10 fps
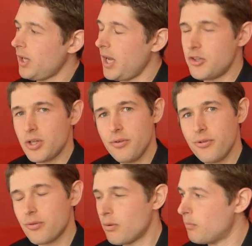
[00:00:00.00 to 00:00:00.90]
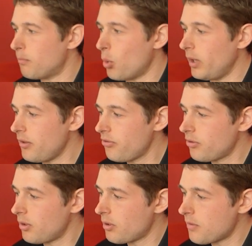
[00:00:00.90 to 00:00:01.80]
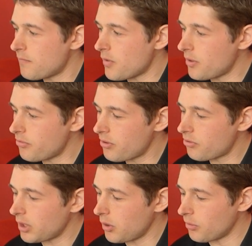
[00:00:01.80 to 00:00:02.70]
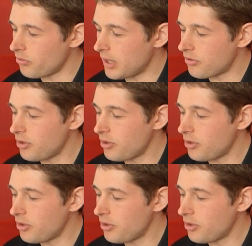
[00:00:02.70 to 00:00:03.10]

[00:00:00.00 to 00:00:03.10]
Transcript: Engines, boilers, furnaces, kilns, and